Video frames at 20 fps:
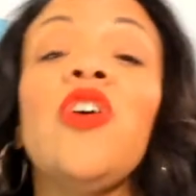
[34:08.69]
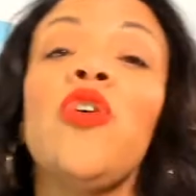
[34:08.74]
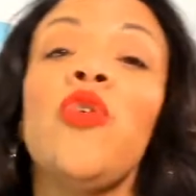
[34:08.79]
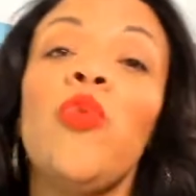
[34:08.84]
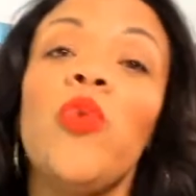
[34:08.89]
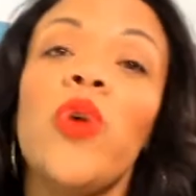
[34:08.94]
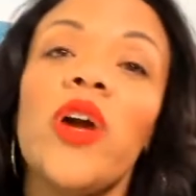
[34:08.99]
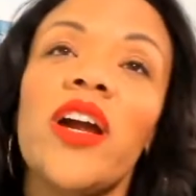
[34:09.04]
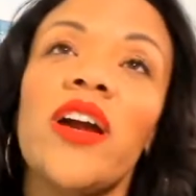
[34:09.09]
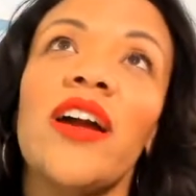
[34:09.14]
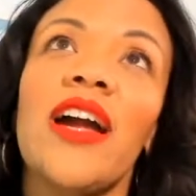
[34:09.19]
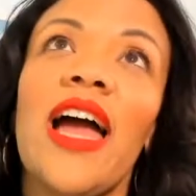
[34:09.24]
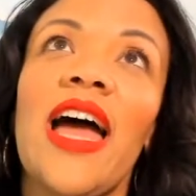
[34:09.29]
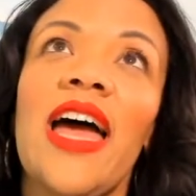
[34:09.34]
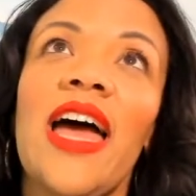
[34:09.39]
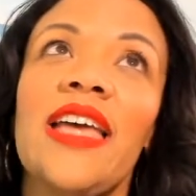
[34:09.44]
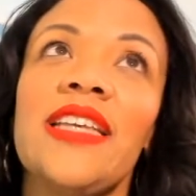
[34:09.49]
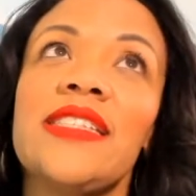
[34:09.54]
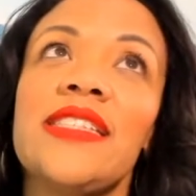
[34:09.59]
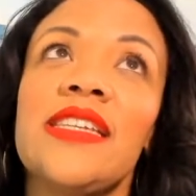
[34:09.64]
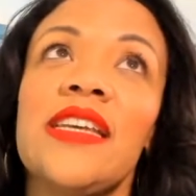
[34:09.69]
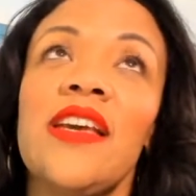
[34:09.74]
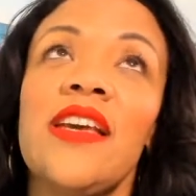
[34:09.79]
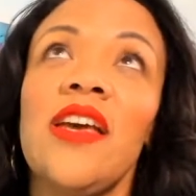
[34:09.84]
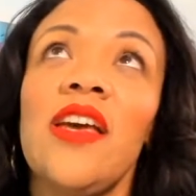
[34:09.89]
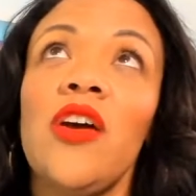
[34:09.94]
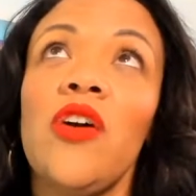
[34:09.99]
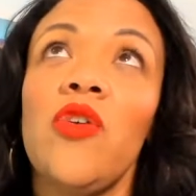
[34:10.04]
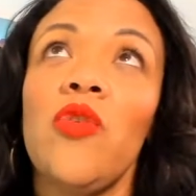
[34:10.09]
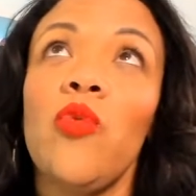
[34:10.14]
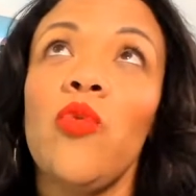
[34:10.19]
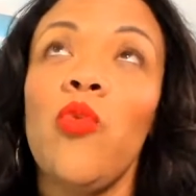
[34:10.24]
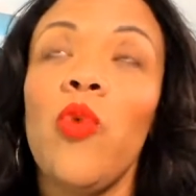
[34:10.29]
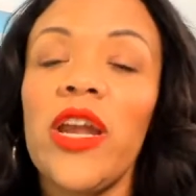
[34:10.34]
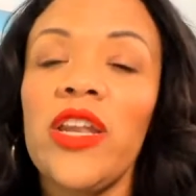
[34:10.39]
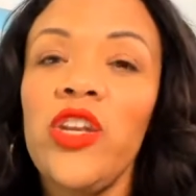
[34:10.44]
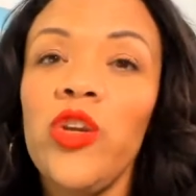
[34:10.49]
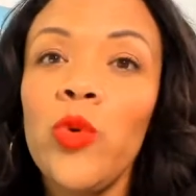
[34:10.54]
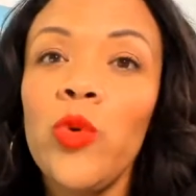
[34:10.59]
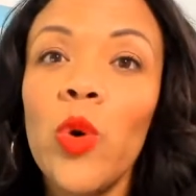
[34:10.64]
Whereas
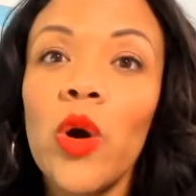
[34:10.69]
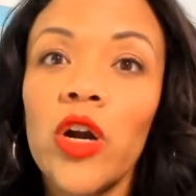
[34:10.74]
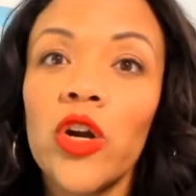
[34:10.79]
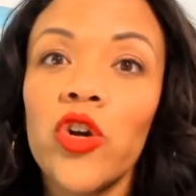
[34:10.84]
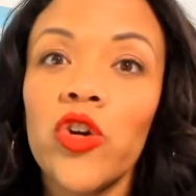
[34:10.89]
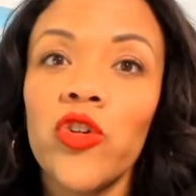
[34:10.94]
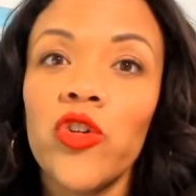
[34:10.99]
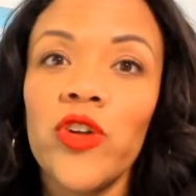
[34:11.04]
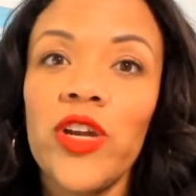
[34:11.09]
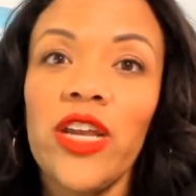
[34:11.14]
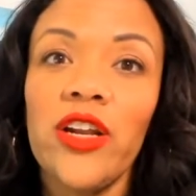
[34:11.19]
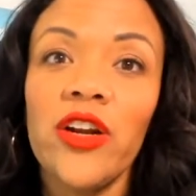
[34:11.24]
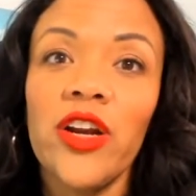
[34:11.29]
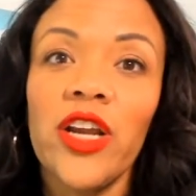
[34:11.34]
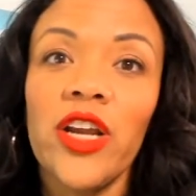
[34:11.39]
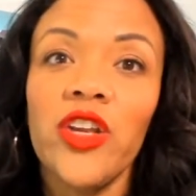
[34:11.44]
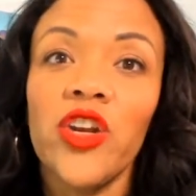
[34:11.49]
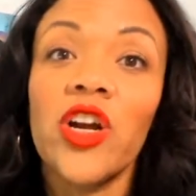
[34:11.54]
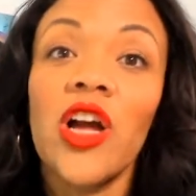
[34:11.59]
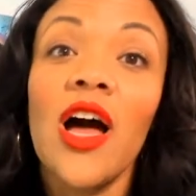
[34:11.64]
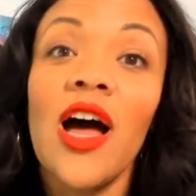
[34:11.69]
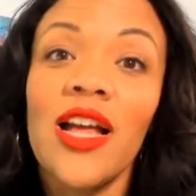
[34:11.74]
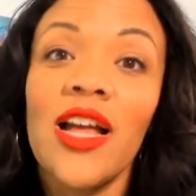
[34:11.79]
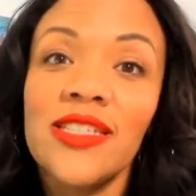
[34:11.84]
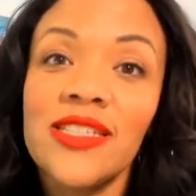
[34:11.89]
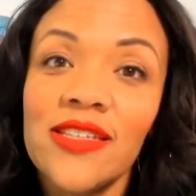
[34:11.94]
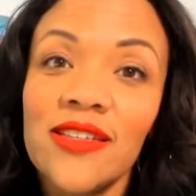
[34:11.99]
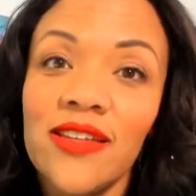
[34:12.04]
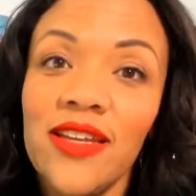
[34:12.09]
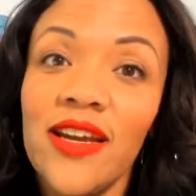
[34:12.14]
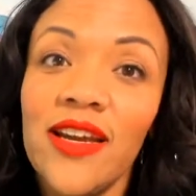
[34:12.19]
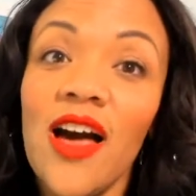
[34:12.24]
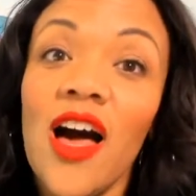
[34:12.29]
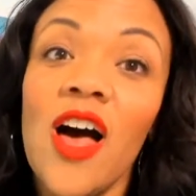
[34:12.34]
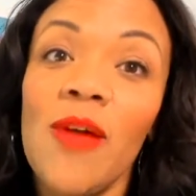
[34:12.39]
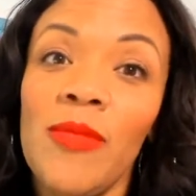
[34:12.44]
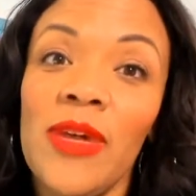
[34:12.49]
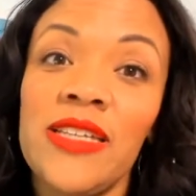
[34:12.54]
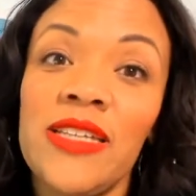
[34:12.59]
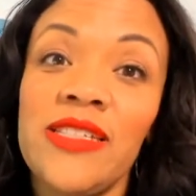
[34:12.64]
when you are a creator and you're constantly
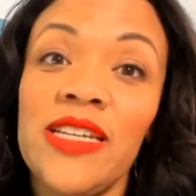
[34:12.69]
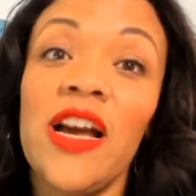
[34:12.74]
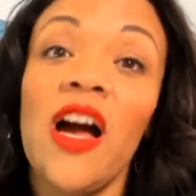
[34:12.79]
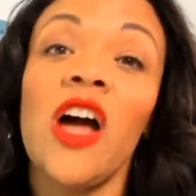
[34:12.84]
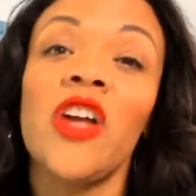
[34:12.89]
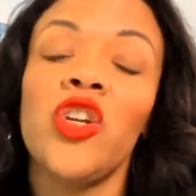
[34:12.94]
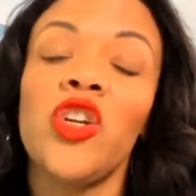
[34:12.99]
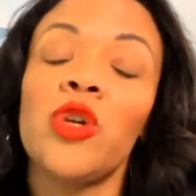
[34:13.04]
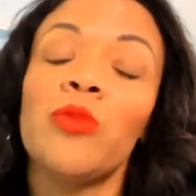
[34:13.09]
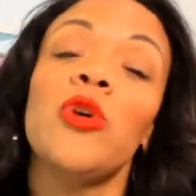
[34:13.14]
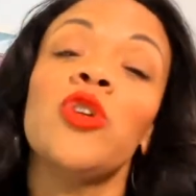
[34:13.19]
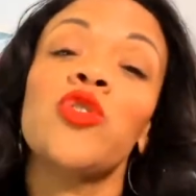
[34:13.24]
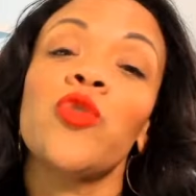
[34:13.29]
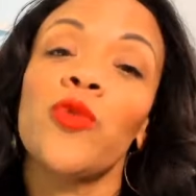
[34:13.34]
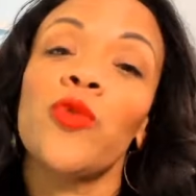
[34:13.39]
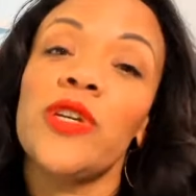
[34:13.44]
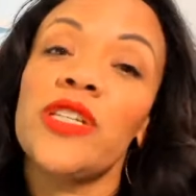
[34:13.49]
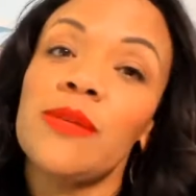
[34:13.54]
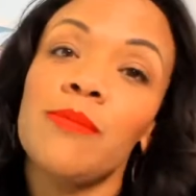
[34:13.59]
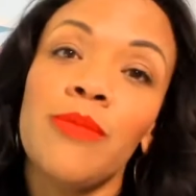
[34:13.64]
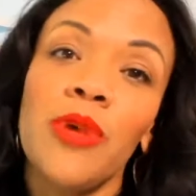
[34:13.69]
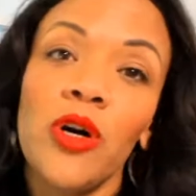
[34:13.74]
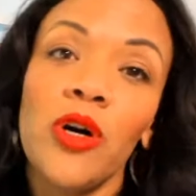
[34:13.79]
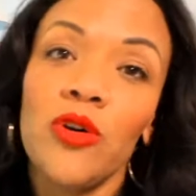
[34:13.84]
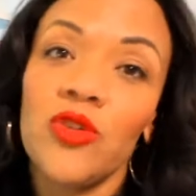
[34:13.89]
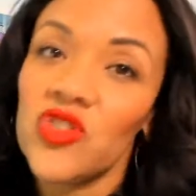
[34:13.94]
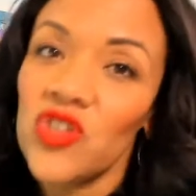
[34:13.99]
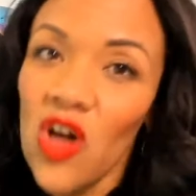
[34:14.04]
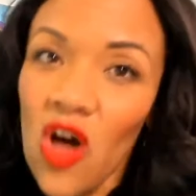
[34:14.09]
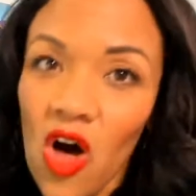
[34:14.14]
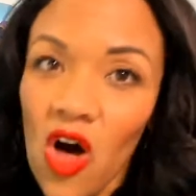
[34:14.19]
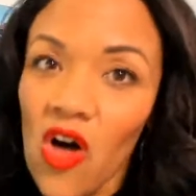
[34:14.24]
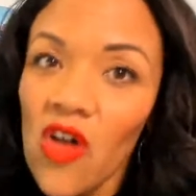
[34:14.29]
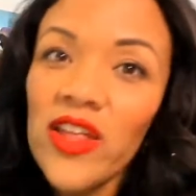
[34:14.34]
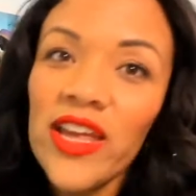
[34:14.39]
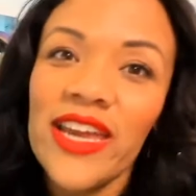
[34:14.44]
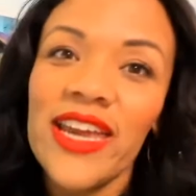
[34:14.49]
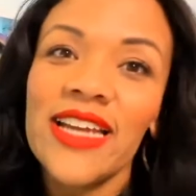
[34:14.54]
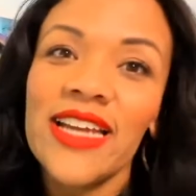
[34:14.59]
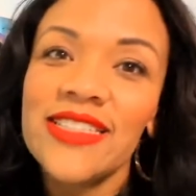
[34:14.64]
commenting on your most recent post, all
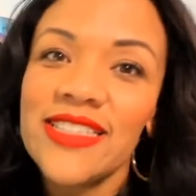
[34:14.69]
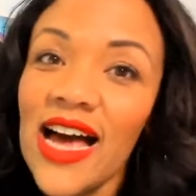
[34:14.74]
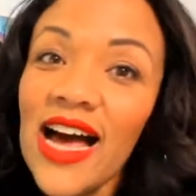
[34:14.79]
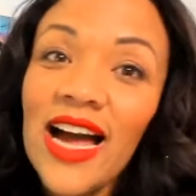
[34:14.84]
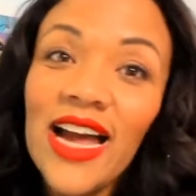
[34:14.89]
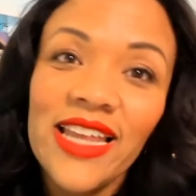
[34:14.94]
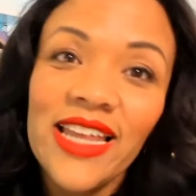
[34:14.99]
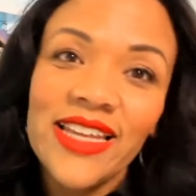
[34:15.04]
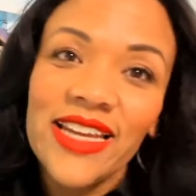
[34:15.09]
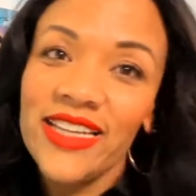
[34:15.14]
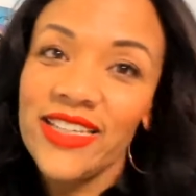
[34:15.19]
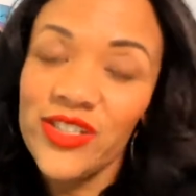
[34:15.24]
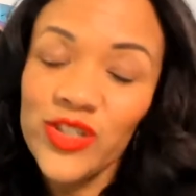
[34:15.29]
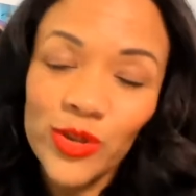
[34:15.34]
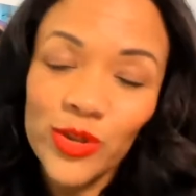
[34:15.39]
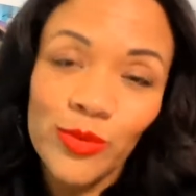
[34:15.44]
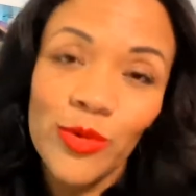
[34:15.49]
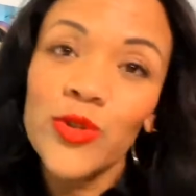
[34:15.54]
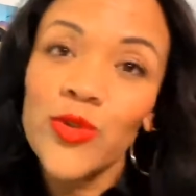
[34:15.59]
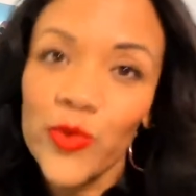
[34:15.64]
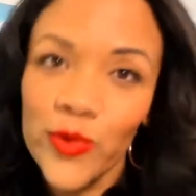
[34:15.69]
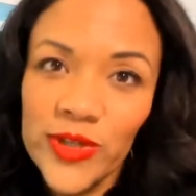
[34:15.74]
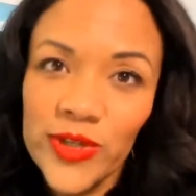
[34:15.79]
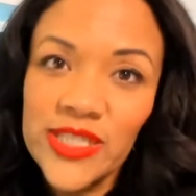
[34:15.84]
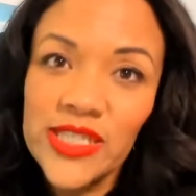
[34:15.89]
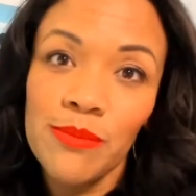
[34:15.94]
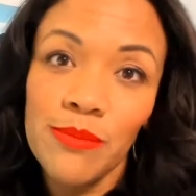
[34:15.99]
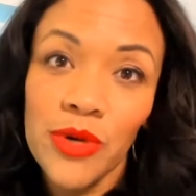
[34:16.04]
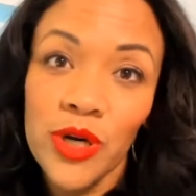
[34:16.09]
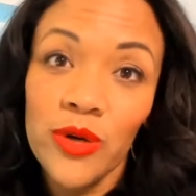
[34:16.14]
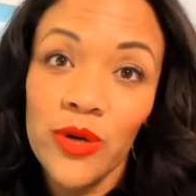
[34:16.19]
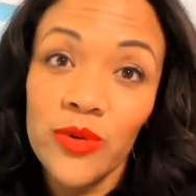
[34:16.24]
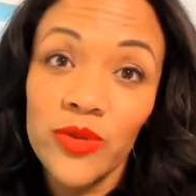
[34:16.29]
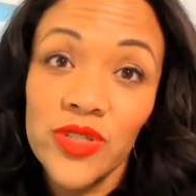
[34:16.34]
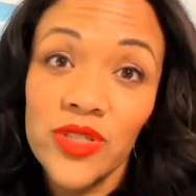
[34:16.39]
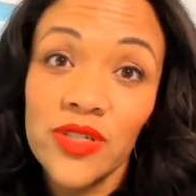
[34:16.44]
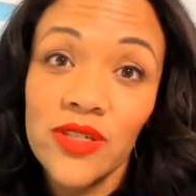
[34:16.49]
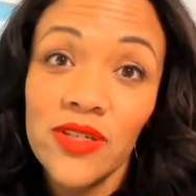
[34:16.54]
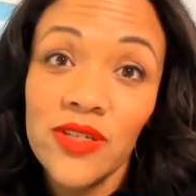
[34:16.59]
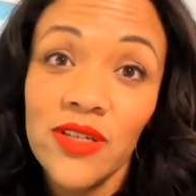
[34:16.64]
they get to highlight is your most recent
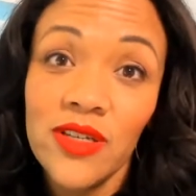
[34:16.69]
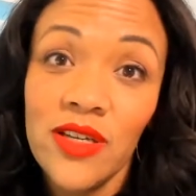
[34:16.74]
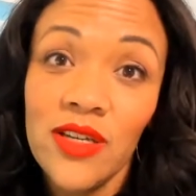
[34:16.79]
post.